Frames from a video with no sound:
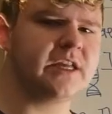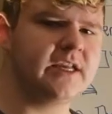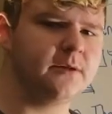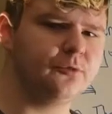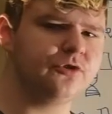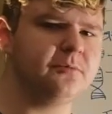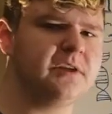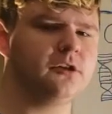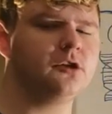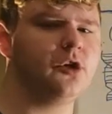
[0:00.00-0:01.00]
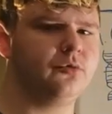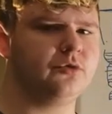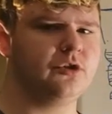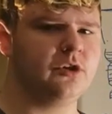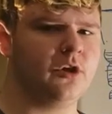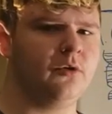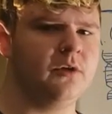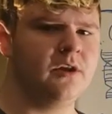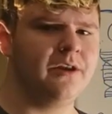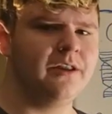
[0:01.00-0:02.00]
animal to be cloned, though.
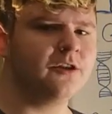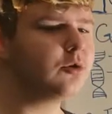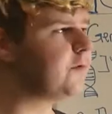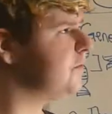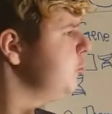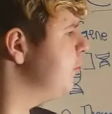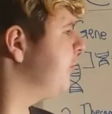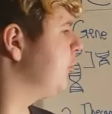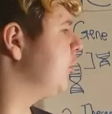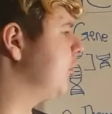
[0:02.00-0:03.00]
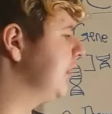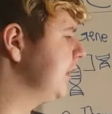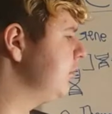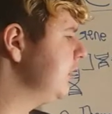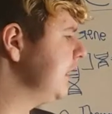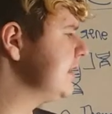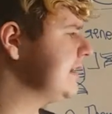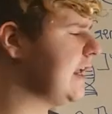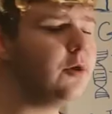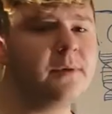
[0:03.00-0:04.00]
There were a few before her, including a
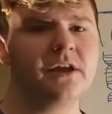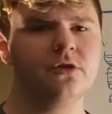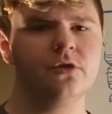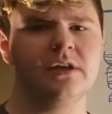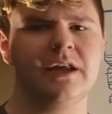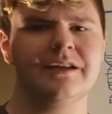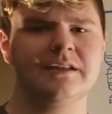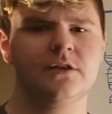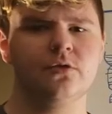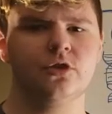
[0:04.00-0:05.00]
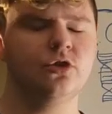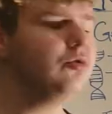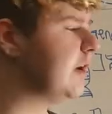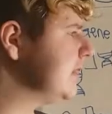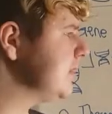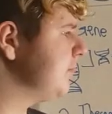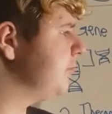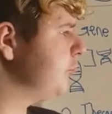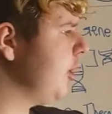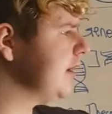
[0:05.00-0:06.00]
salamander in 1902 and some
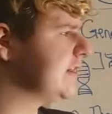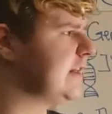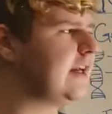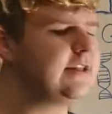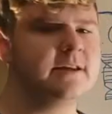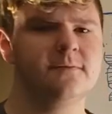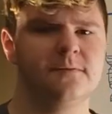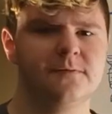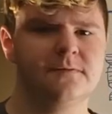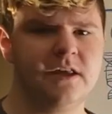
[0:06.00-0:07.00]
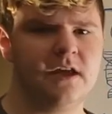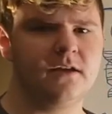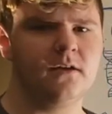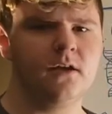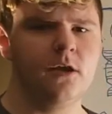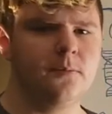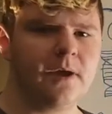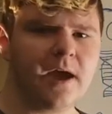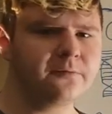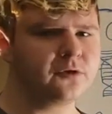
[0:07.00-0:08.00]
frogs in 1958.
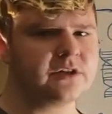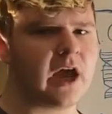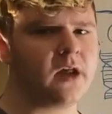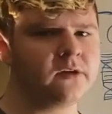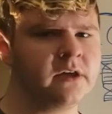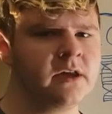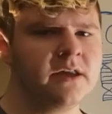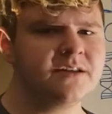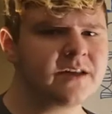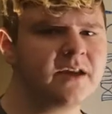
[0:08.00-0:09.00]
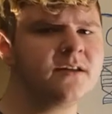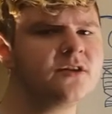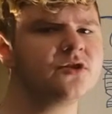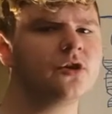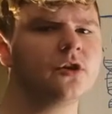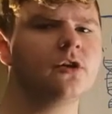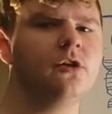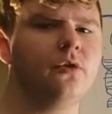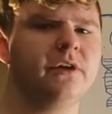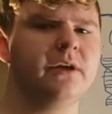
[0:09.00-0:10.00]
But after Dolly, scientists started
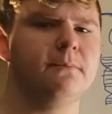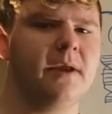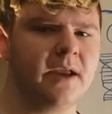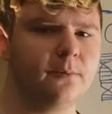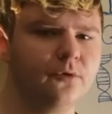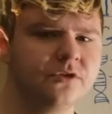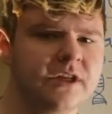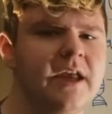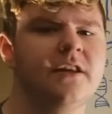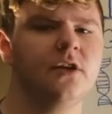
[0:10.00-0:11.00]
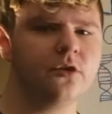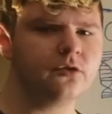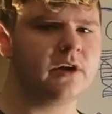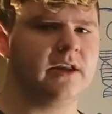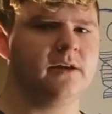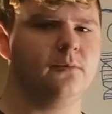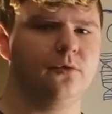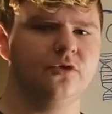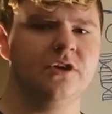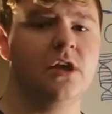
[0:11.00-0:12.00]
cloning mammals and other
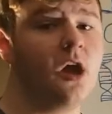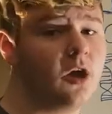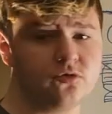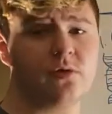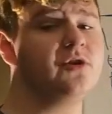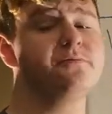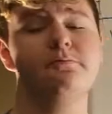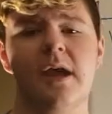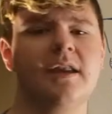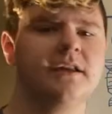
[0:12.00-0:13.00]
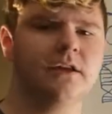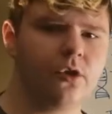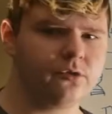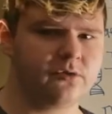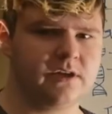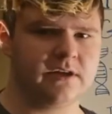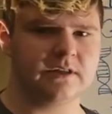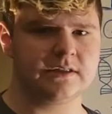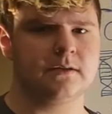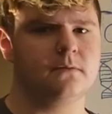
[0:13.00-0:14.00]
animals, as well as many other things.